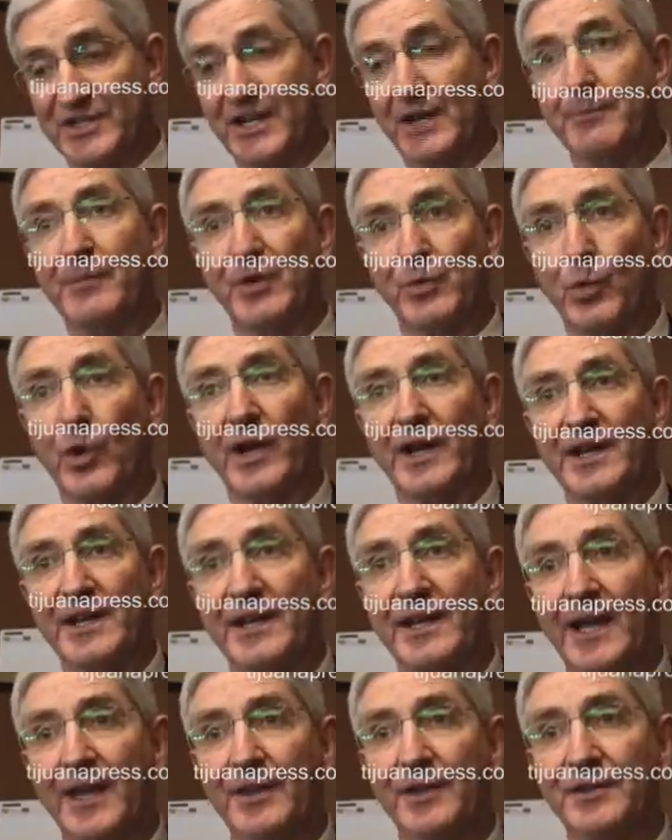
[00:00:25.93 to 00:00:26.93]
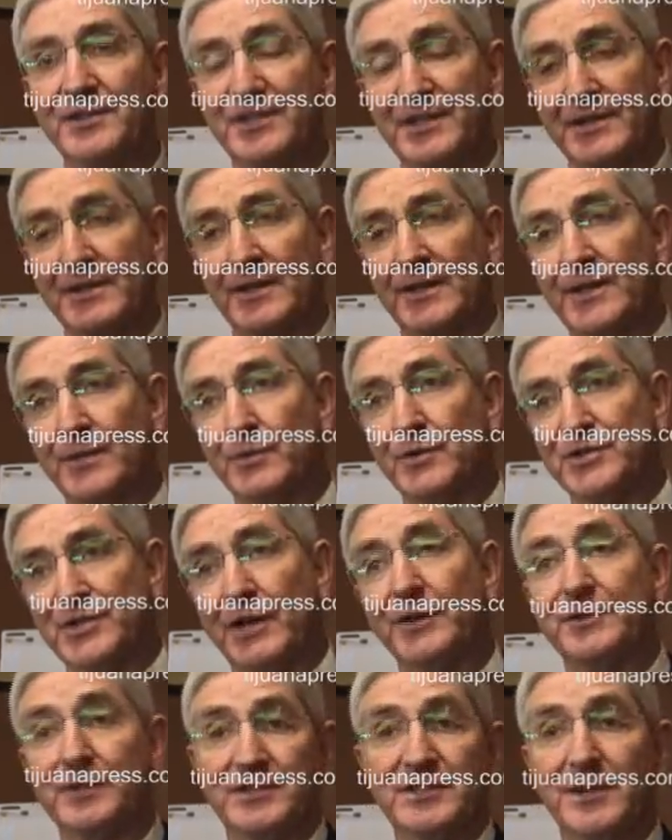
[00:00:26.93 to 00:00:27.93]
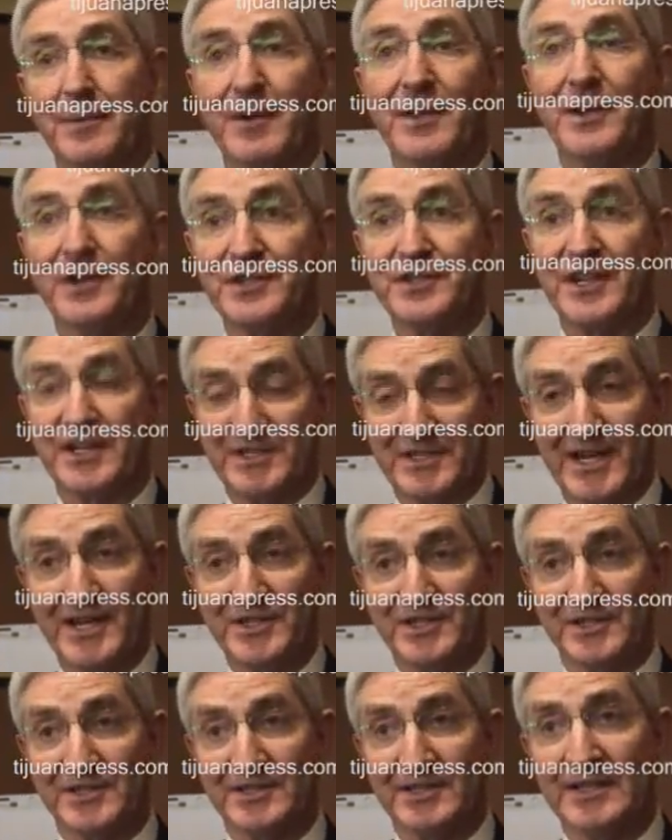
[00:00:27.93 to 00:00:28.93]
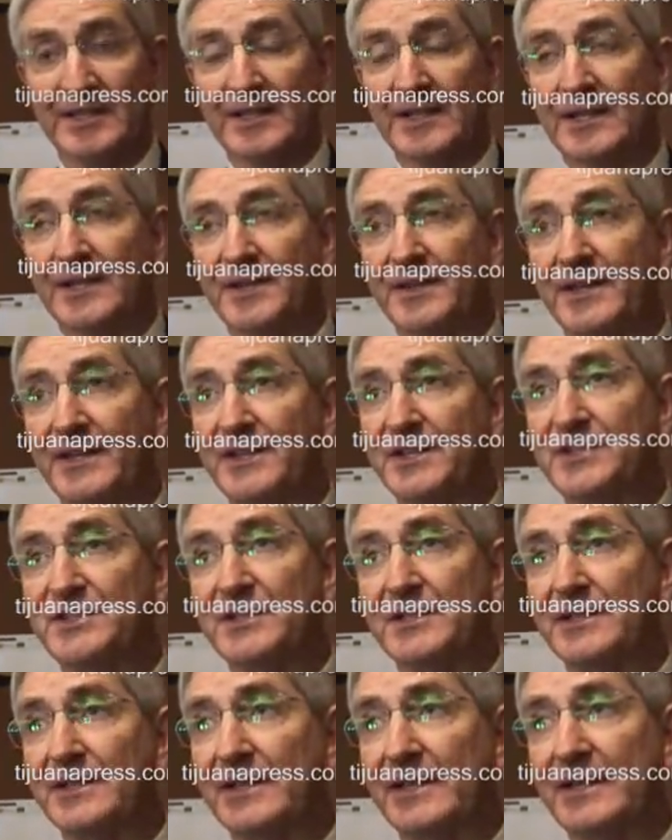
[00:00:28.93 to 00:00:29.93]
government working together, the result of some of their successes. These